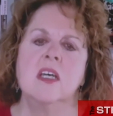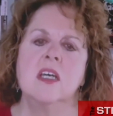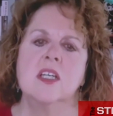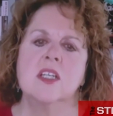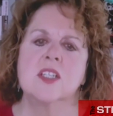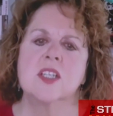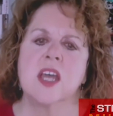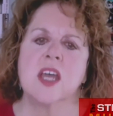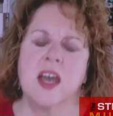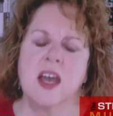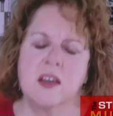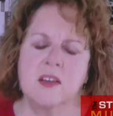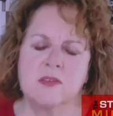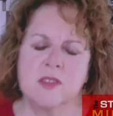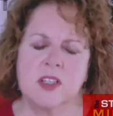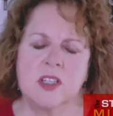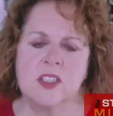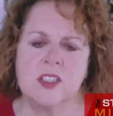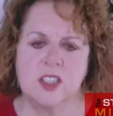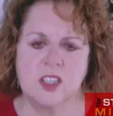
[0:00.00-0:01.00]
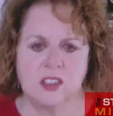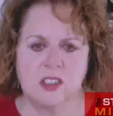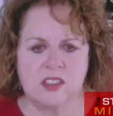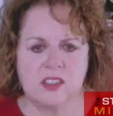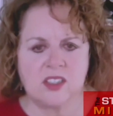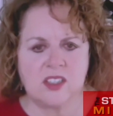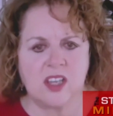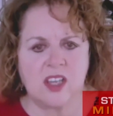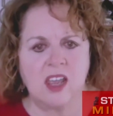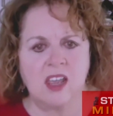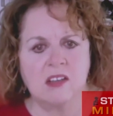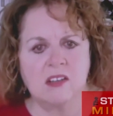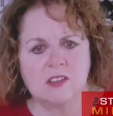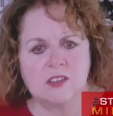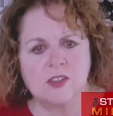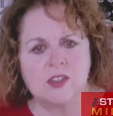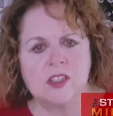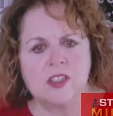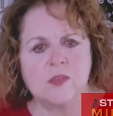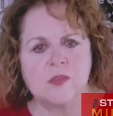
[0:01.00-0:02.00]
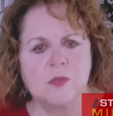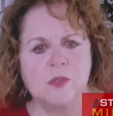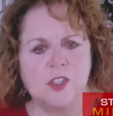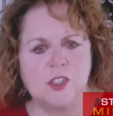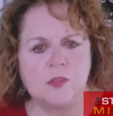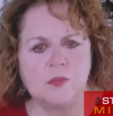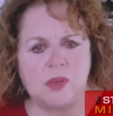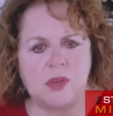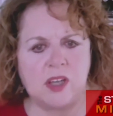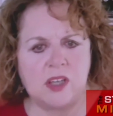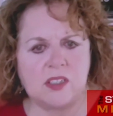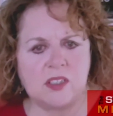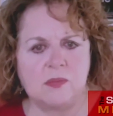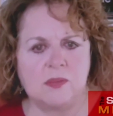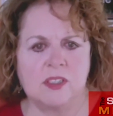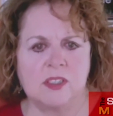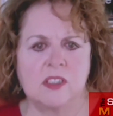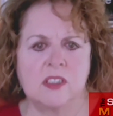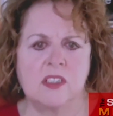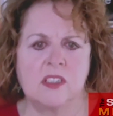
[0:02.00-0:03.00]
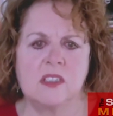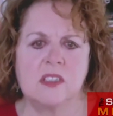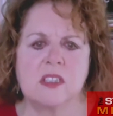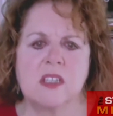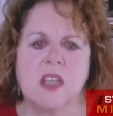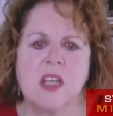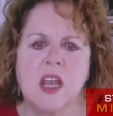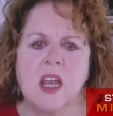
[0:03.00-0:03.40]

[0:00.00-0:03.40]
to have adult scale transmission possibilities.